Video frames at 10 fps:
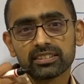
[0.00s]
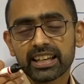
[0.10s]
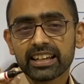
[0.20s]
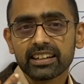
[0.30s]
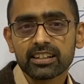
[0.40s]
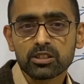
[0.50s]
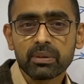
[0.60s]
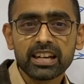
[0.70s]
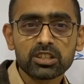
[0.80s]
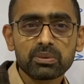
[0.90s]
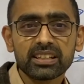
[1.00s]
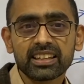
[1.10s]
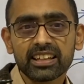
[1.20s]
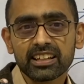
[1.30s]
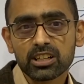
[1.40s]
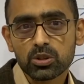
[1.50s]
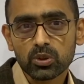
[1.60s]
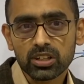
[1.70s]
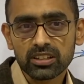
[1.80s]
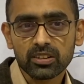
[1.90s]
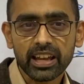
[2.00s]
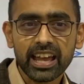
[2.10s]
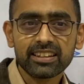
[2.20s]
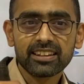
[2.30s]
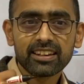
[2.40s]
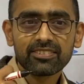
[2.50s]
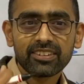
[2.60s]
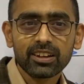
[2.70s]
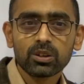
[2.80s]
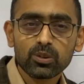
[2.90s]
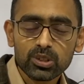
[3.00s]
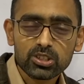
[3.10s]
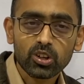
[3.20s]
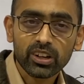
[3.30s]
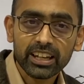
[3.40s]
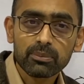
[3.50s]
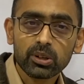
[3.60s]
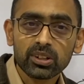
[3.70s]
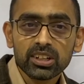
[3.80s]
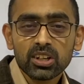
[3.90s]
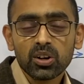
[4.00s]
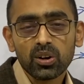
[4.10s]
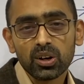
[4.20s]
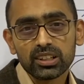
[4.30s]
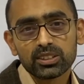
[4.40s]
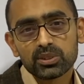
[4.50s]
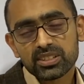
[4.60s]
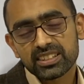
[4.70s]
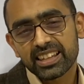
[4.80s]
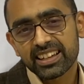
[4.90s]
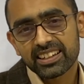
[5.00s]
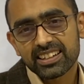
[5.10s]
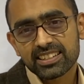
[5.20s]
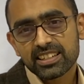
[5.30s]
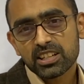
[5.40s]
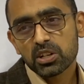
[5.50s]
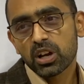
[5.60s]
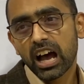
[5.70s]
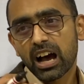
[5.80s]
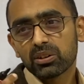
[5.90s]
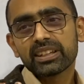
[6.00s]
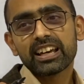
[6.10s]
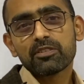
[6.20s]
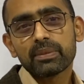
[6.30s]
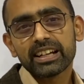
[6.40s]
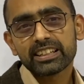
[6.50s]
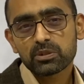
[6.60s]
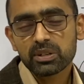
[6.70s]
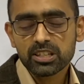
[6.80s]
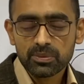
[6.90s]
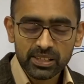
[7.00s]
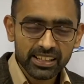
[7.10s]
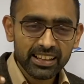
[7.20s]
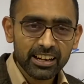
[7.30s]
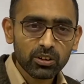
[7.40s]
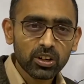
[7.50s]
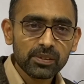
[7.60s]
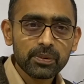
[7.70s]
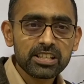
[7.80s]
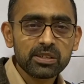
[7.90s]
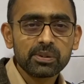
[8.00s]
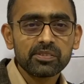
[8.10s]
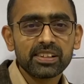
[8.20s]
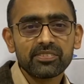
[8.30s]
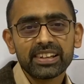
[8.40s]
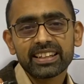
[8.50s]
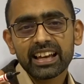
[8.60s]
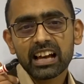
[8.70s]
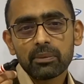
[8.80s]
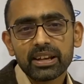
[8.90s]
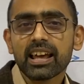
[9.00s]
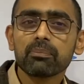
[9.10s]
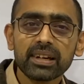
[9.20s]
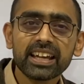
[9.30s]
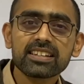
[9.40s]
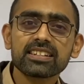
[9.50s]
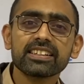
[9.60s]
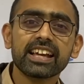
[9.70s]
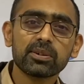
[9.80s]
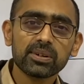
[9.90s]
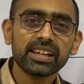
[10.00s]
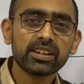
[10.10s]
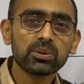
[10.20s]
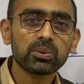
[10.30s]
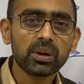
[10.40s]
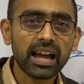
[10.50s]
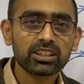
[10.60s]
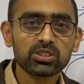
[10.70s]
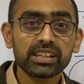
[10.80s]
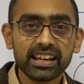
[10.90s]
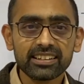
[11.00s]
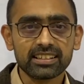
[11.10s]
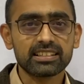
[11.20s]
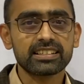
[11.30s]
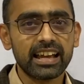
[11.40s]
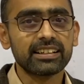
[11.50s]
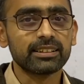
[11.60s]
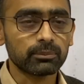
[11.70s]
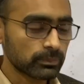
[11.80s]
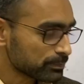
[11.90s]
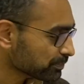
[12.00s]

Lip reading: thinkers, management thinkers, what Henry Fayol was talking about, all those thinkers, how they have made this principle, that all principle will, when they come in application, then only you actually understand them.